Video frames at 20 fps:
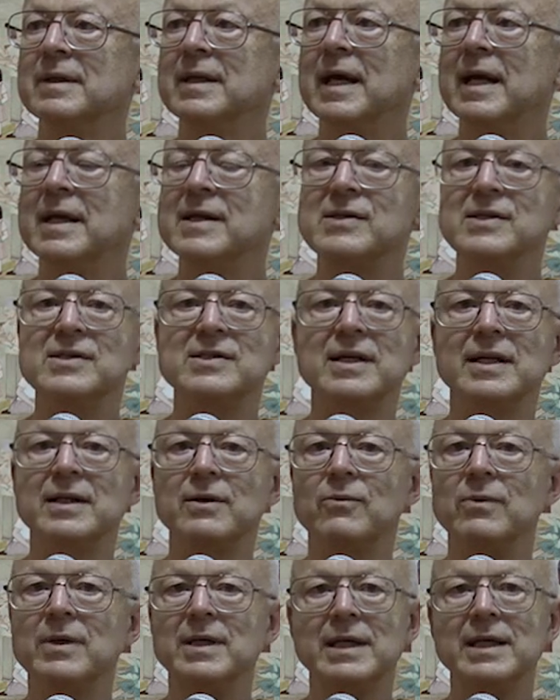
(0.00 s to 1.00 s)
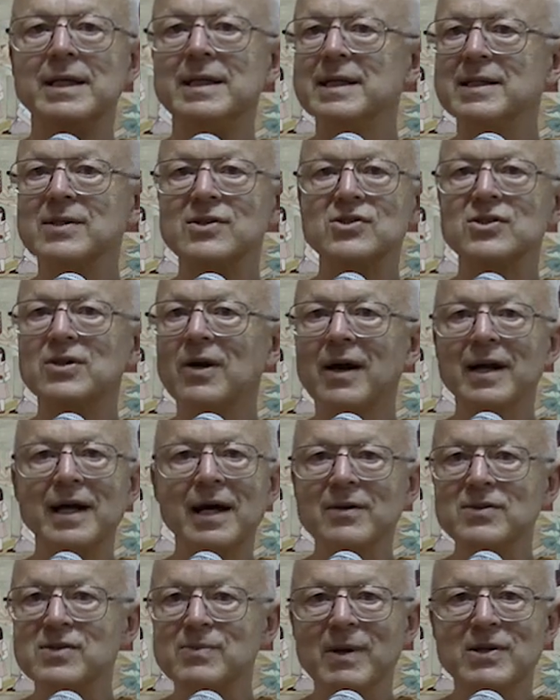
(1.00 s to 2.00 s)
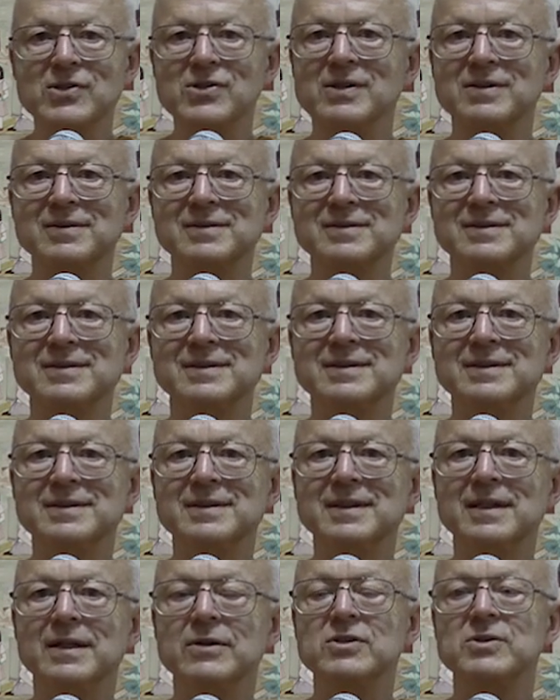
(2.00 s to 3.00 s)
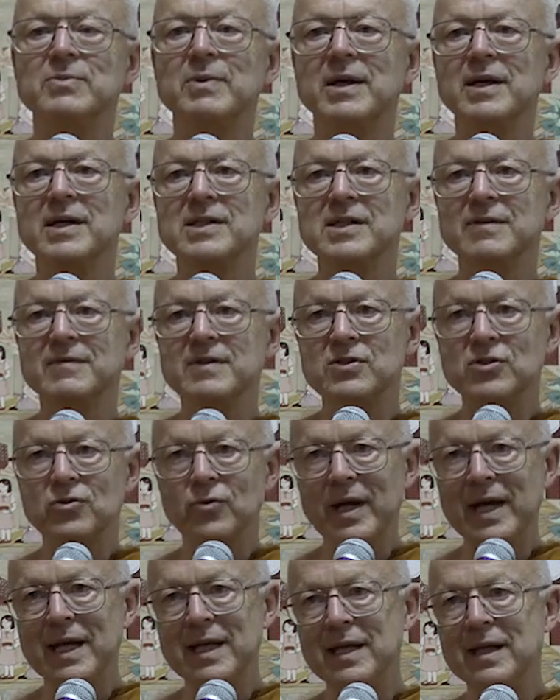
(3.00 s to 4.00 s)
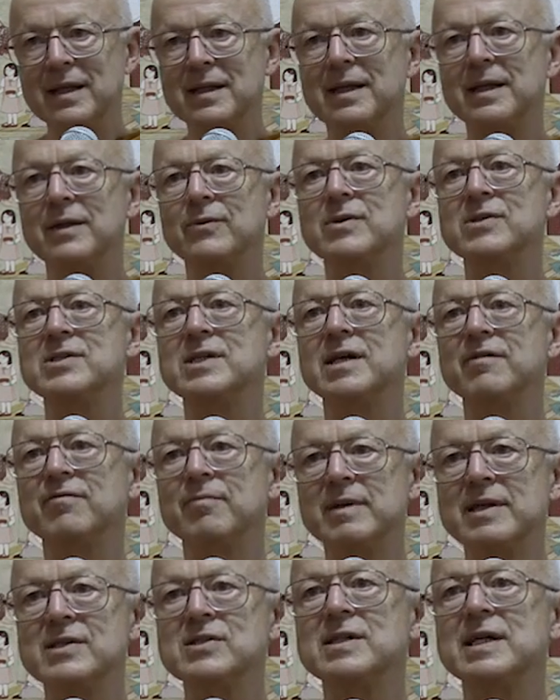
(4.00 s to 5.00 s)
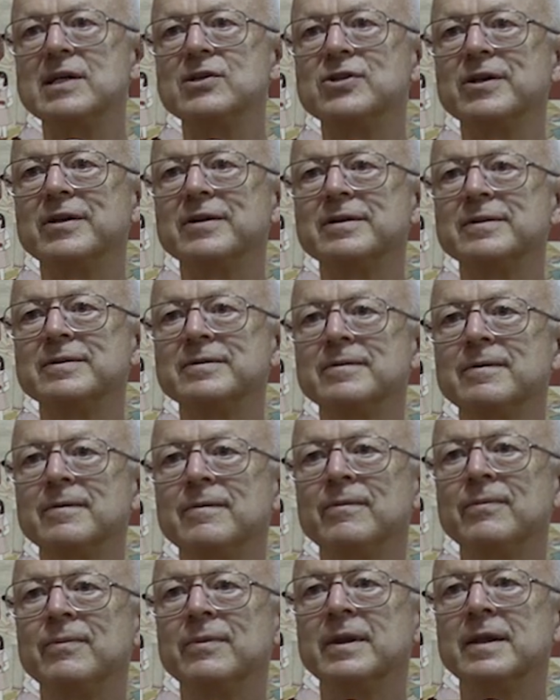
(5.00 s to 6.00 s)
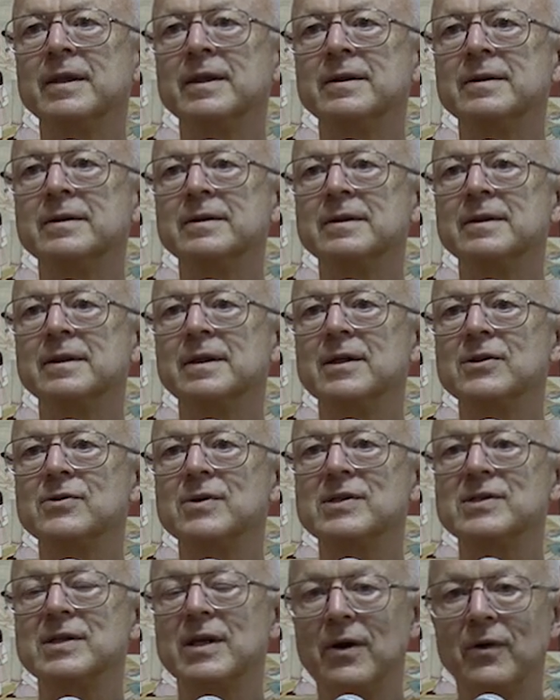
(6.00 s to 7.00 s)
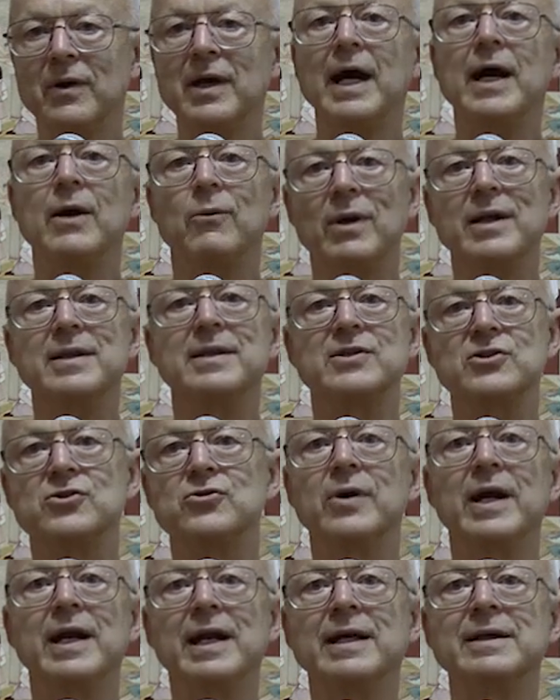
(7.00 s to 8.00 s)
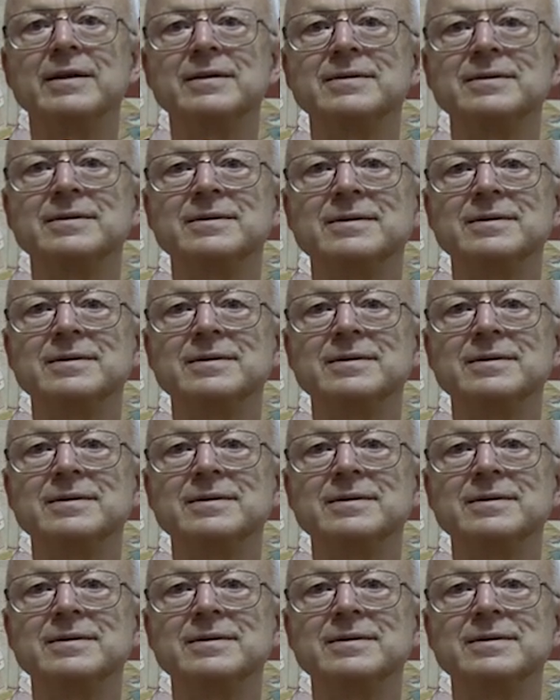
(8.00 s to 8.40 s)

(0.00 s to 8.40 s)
And as he said, it, he didn't start out special. It was because of his training that he received from his teacher. And so I said, okay, I want this training.